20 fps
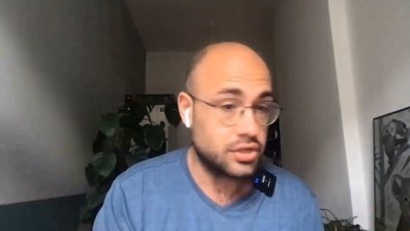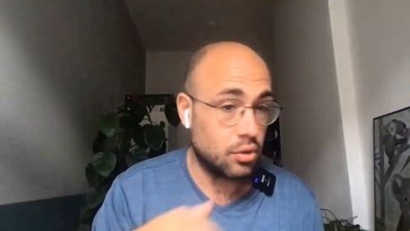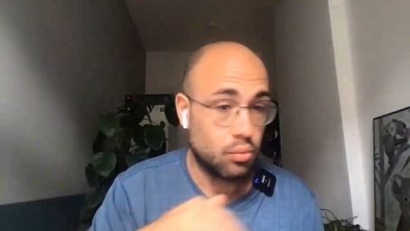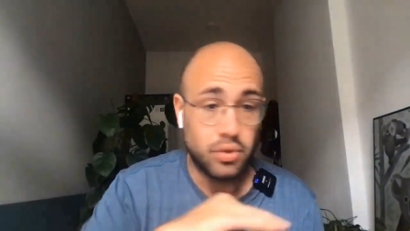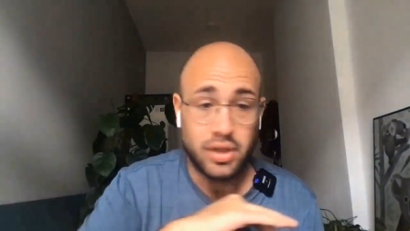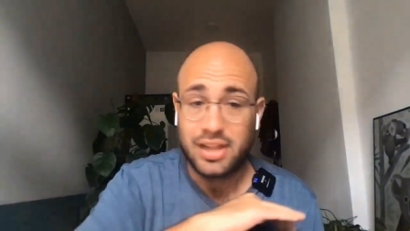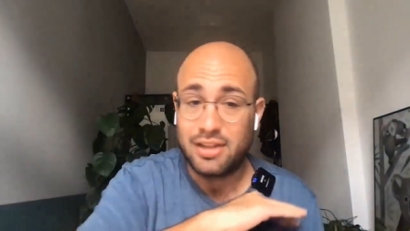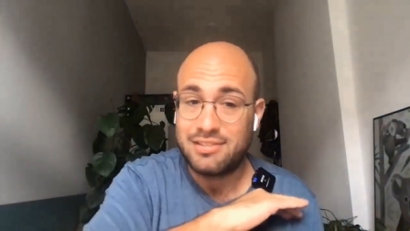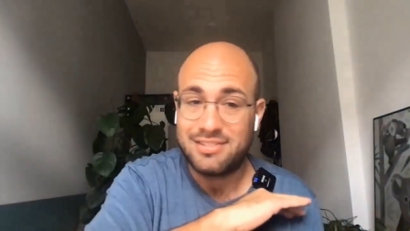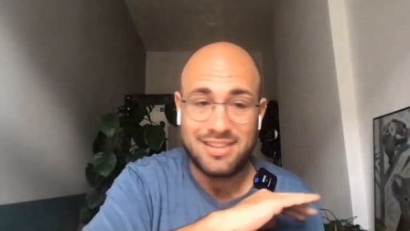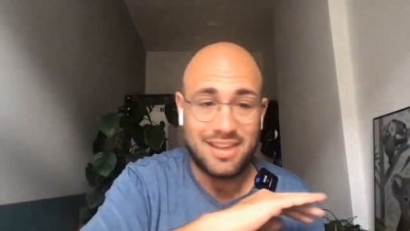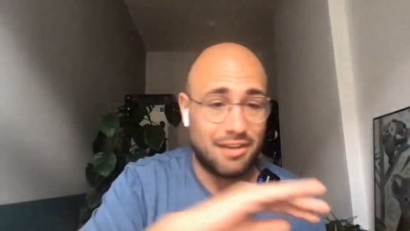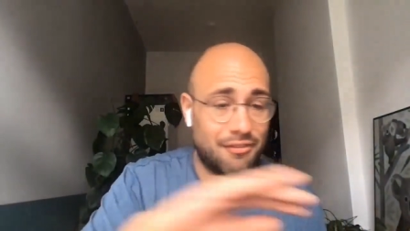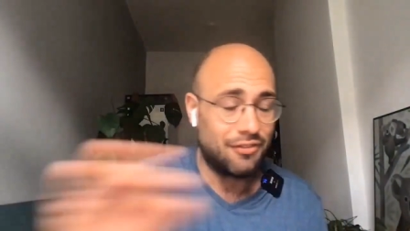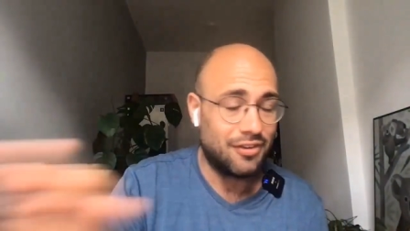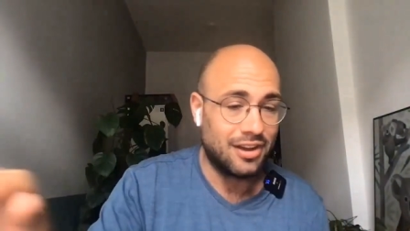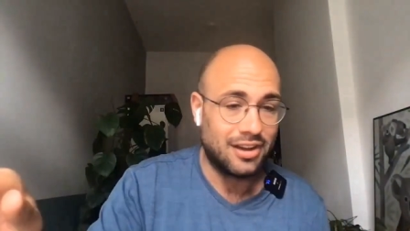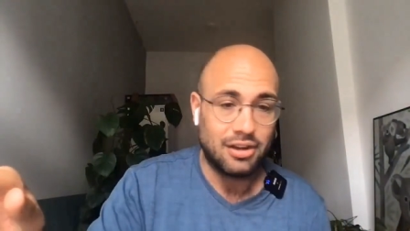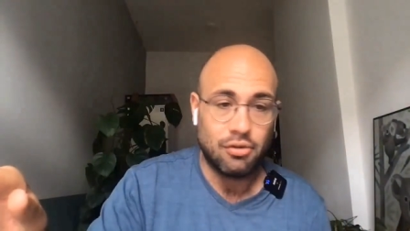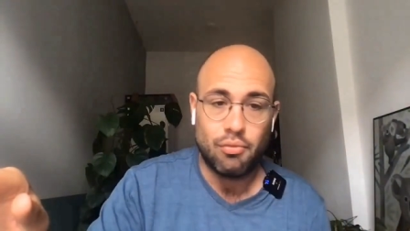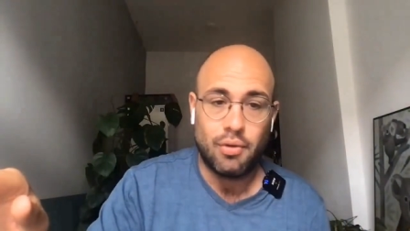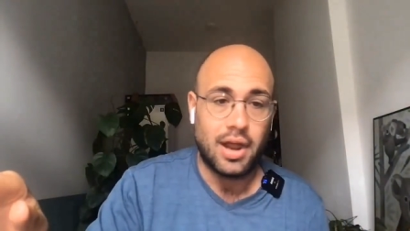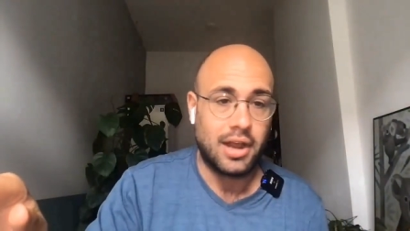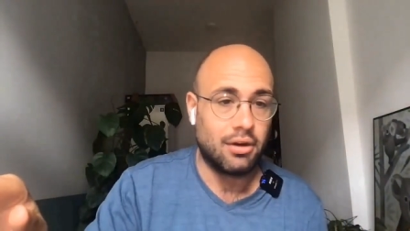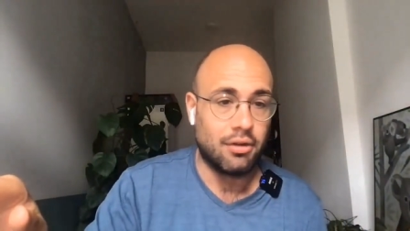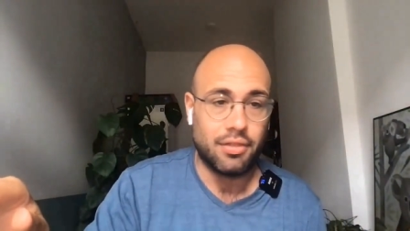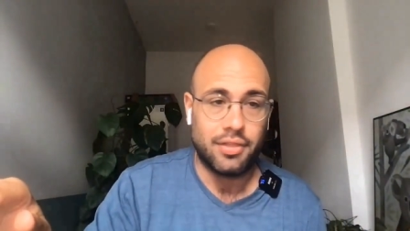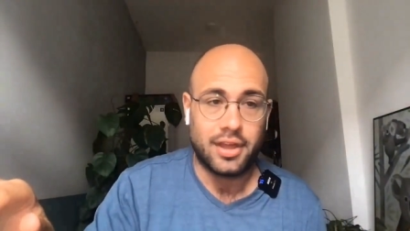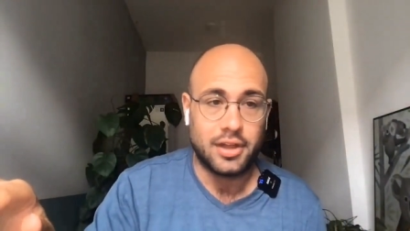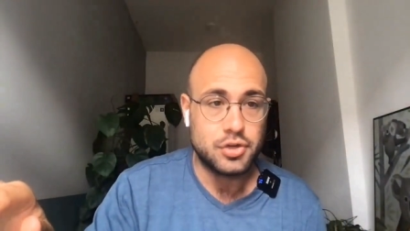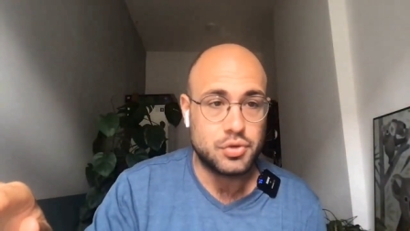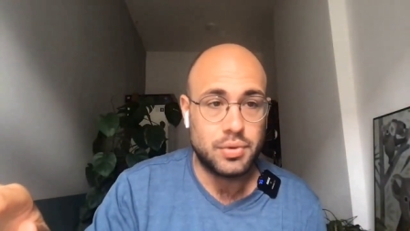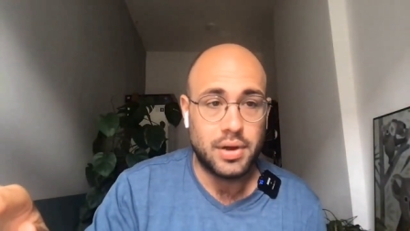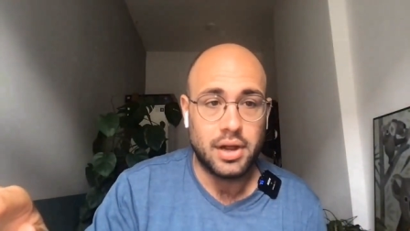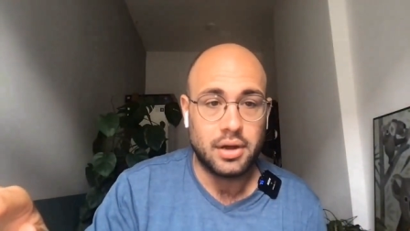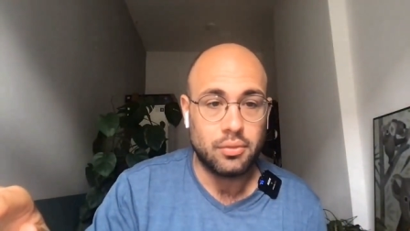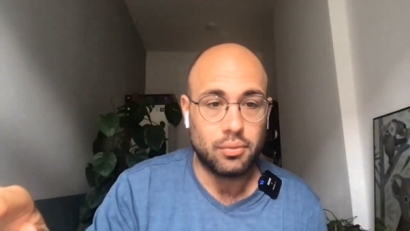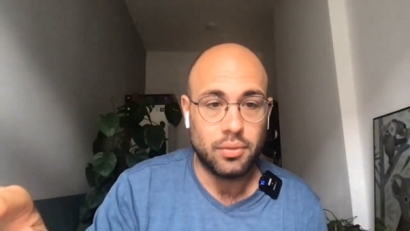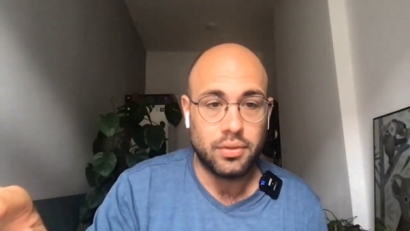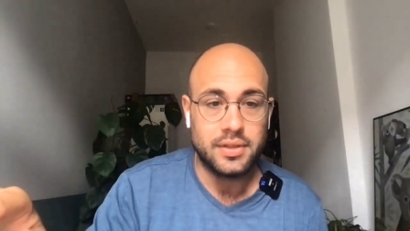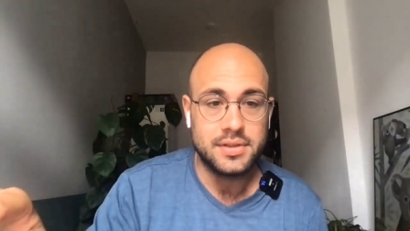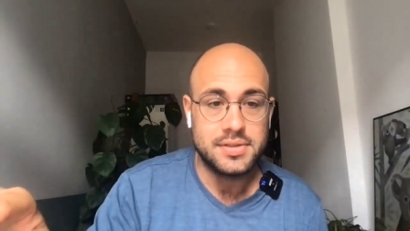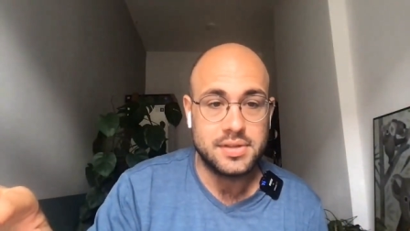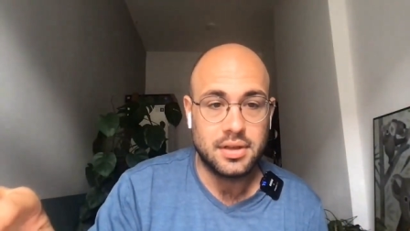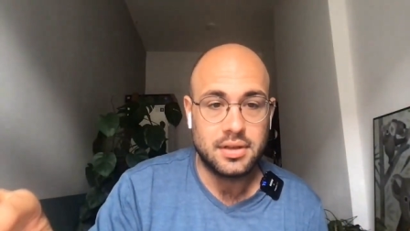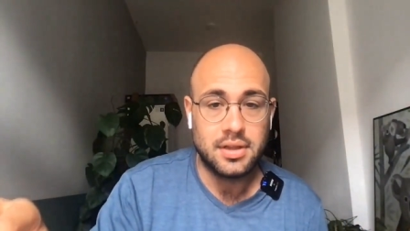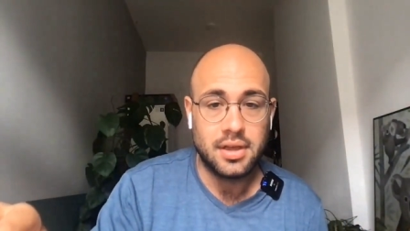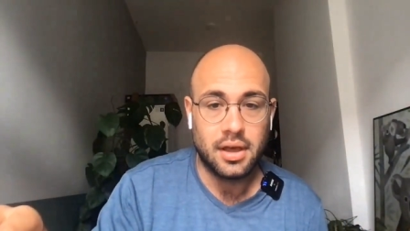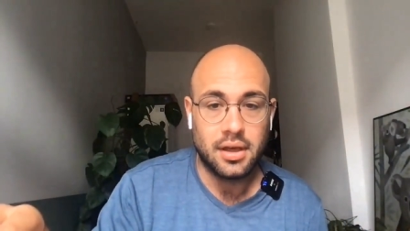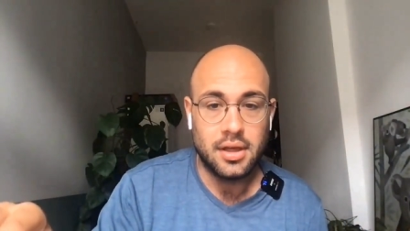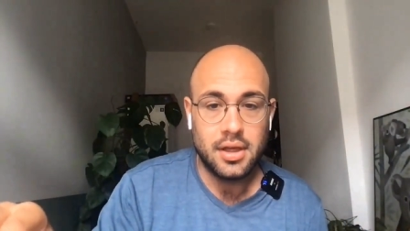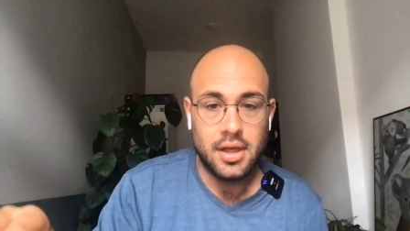and we can definitely ride on that trend with this idea,